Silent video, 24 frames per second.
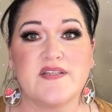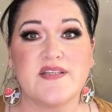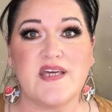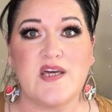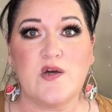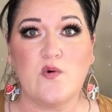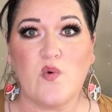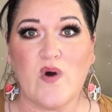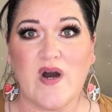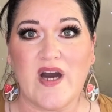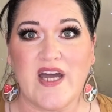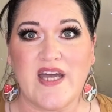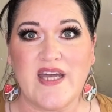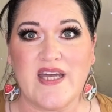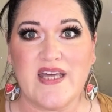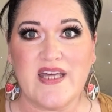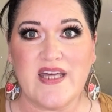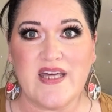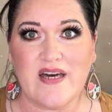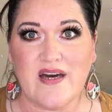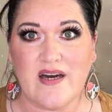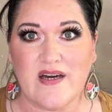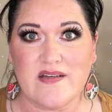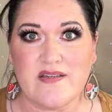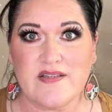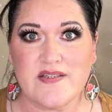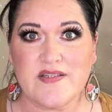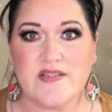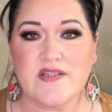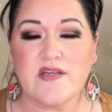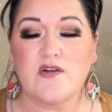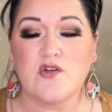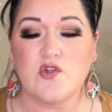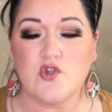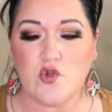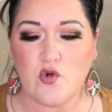
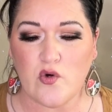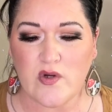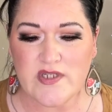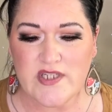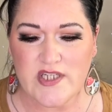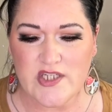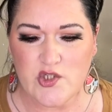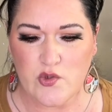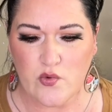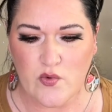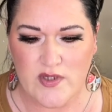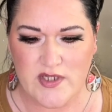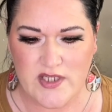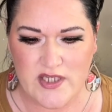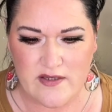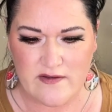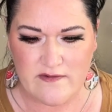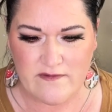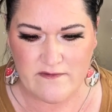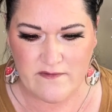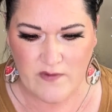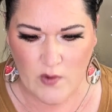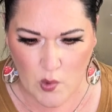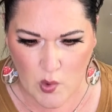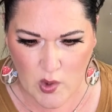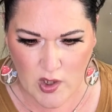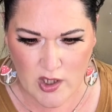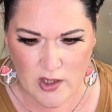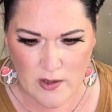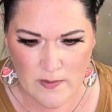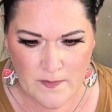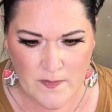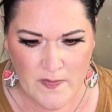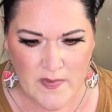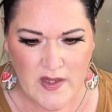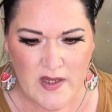EYES 2024.